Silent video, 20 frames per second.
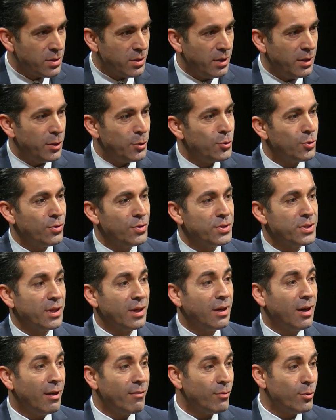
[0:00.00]
It's an insurance
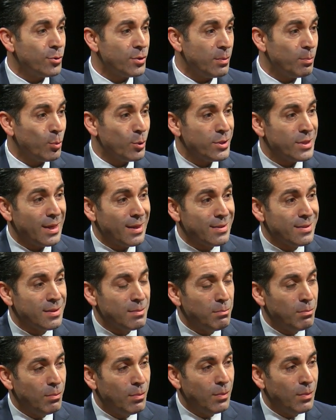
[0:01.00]
that covers and protects